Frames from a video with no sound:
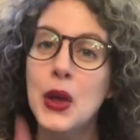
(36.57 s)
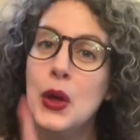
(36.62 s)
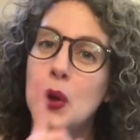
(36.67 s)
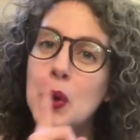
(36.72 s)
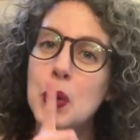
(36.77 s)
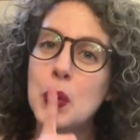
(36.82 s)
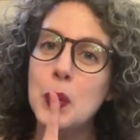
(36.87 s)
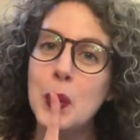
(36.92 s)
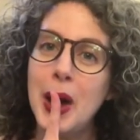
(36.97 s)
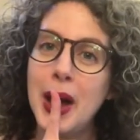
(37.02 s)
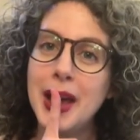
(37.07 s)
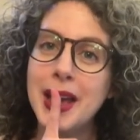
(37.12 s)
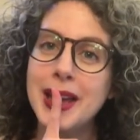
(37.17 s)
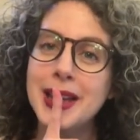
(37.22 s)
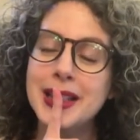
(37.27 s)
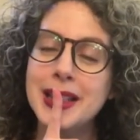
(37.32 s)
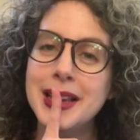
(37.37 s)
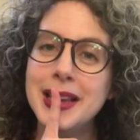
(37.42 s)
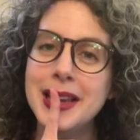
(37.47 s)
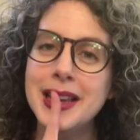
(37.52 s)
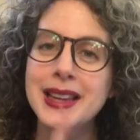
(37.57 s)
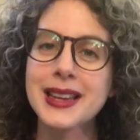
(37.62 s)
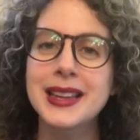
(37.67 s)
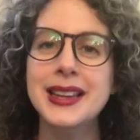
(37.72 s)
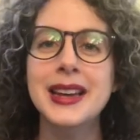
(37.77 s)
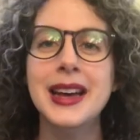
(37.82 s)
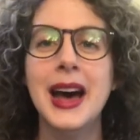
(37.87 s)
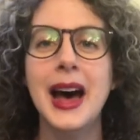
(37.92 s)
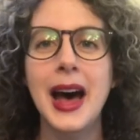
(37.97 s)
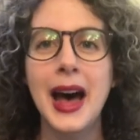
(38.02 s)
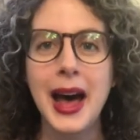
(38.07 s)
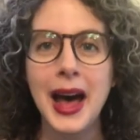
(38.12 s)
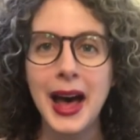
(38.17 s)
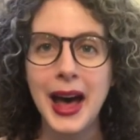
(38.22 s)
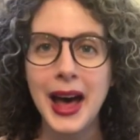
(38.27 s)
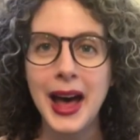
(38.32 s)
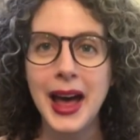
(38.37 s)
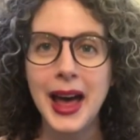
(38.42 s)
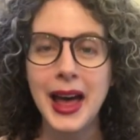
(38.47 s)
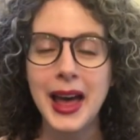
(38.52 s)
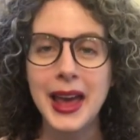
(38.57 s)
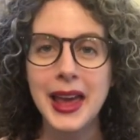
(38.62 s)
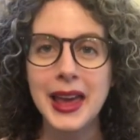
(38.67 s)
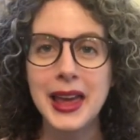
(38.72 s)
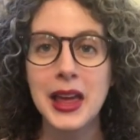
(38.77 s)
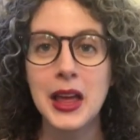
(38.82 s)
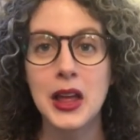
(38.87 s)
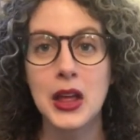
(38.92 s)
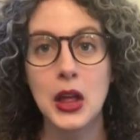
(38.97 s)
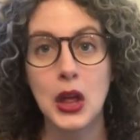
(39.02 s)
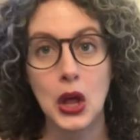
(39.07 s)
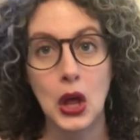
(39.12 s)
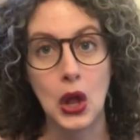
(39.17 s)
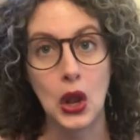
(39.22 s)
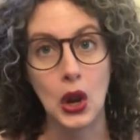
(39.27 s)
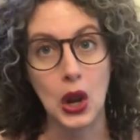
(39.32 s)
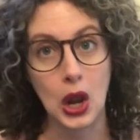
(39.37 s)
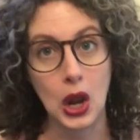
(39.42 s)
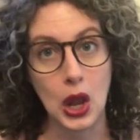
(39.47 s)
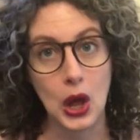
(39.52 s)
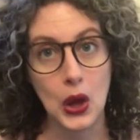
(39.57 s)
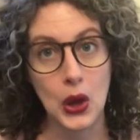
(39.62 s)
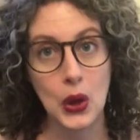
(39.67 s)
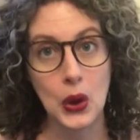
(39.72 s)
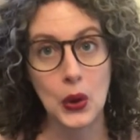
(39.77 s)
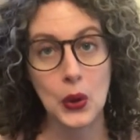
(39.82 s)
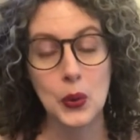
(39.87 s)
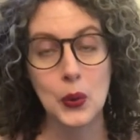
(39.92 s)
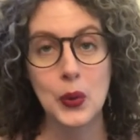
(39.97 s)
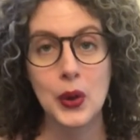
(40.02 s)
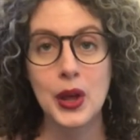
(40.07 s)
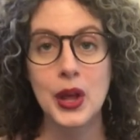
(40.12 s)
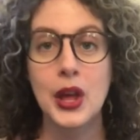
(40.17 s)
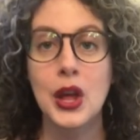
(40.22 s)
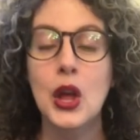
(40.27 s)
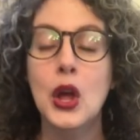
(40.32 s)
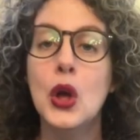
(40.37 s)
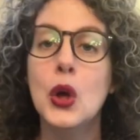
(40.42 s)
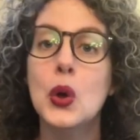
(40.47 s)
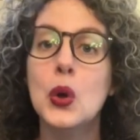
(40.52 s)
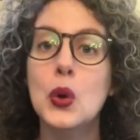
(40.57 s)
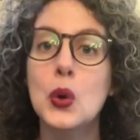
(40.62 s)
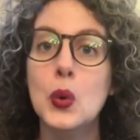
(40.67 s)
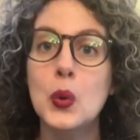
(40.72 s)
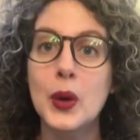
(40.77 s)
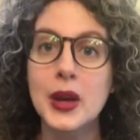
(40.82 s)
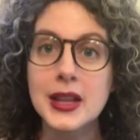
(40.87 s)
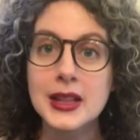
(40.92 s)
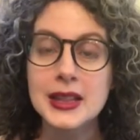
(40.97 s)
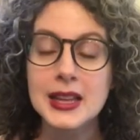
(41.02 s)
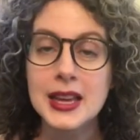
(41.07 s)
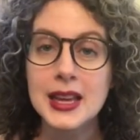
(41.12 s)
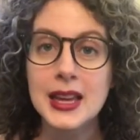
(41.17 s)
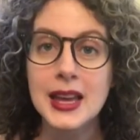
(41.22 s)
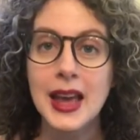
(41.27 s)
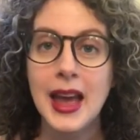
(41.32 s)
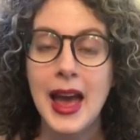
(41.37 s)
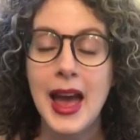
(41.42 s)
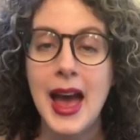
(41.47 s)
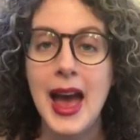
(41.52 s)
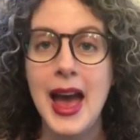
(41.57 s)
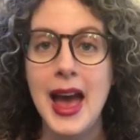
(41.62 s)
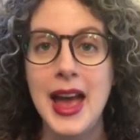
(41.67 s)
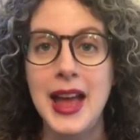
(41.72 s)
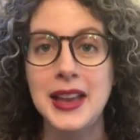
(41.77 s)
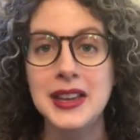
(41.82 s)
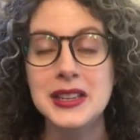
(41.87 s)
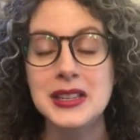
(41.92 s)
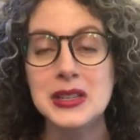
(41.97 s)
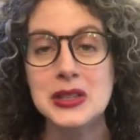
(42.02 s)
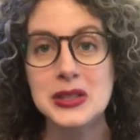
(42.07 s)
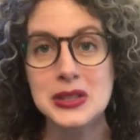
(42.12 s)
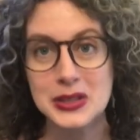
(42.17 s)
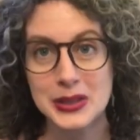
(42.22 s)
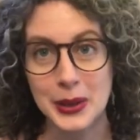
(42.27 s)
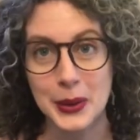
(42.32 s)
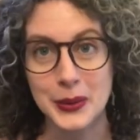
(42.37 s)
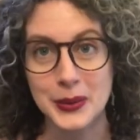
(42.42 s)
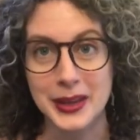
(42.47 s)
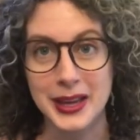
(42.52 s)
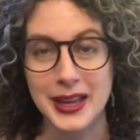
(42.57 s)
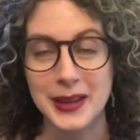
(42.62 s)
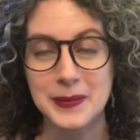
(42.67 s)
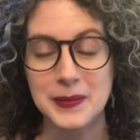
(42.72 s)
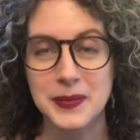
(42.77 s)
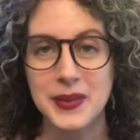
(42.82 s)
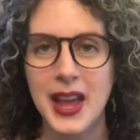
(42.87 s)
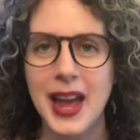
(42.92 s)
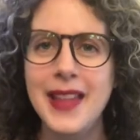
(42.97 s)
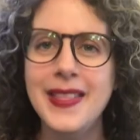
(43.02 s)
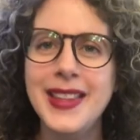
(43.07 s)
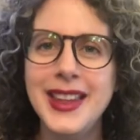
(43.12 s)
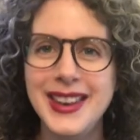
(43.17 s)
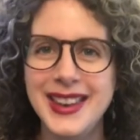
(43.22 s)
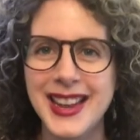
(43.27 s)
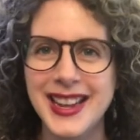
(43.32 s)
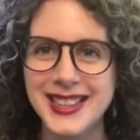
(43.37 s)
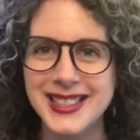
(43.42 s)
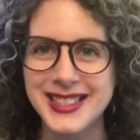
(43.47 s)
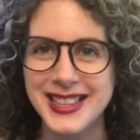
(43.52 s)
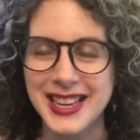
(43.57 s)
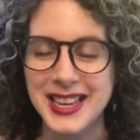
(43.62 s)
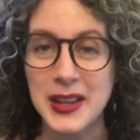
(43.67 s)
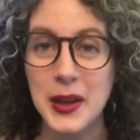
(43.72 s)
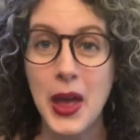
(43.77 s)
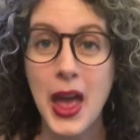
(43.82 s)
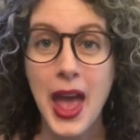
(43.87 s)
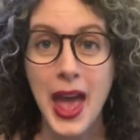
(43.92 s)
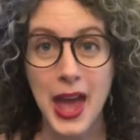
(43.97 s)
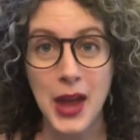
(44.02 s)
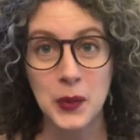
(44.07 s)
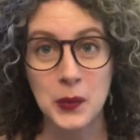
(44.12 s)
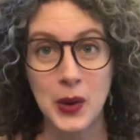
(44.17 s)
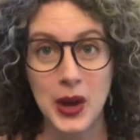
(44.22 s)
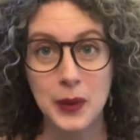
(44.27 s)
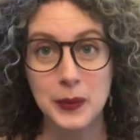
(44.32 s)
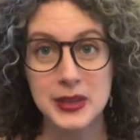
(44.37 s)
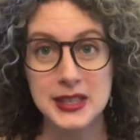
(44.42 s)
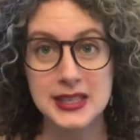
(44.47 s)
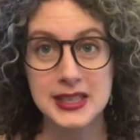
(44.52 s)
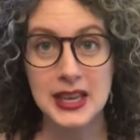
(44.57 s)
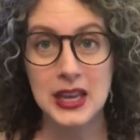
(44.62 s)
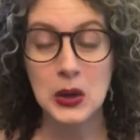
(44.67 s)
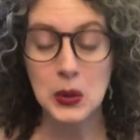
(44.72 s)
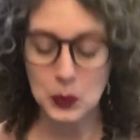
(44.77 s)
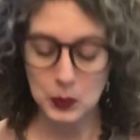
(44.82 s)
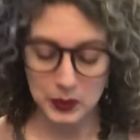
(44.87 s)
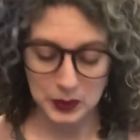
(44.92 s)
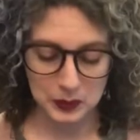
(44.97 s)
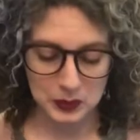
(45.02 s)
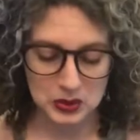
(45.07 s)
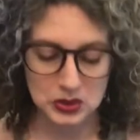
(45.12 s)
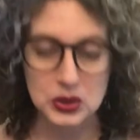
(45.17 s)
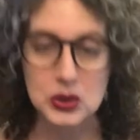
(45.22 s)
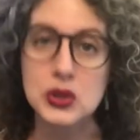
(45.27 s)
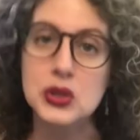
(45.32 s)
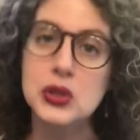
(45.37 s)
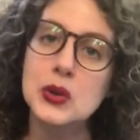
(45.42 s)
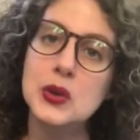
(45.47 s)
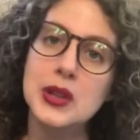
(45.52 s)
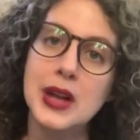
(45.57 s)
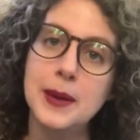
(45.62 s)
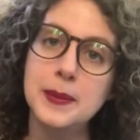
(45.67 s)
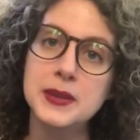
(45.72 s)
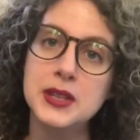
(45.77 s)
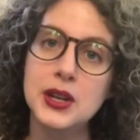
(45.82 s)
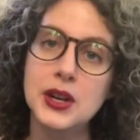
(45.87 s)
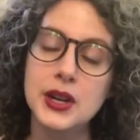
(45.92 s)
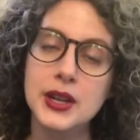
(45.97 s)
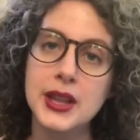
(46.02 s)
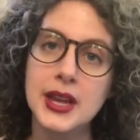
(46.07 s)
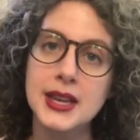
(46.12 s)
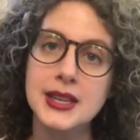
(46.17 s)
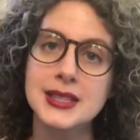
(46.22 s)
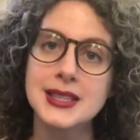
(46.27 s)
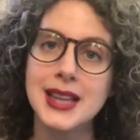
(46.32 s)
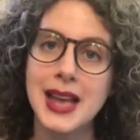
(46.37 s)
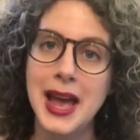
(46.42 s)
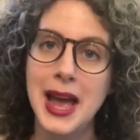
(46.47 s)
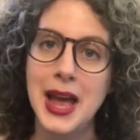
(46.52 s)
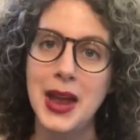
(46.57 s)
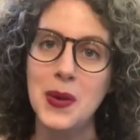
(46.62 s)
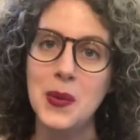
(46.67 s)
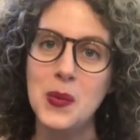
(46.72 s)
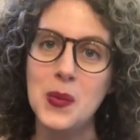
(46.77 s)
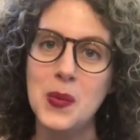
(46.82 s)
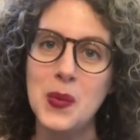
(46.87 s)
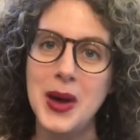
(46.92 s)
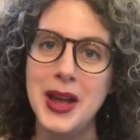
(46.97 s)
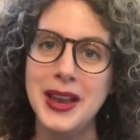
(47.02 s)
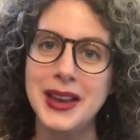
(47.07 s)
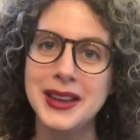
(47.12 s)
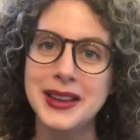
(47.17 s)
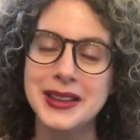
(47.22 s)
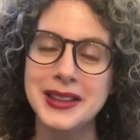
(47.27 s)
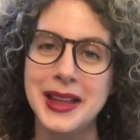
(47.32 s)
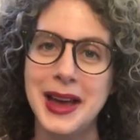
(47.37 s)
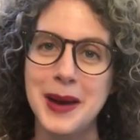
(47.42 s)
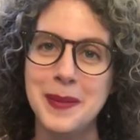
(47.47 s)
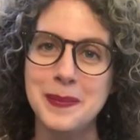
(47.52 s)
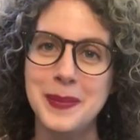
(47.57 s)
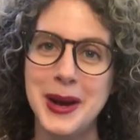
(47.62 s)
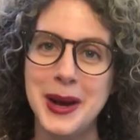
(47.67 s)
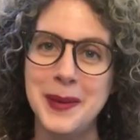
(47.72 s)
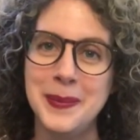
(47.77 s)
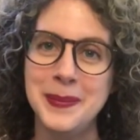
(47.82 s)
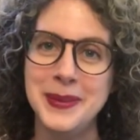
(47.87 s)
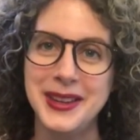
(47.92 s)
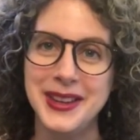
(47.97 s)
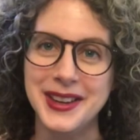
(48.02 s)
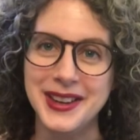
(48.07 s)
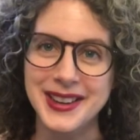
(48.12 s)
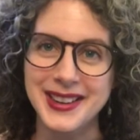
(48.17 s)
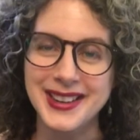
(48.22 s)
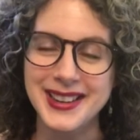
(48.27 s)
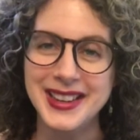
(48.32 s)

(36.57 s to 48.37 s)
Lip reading: quietly, high, low, quickly, and slowly, and then nicely. And while we sing, we will do 2 claps on our legs and 1 clap up here.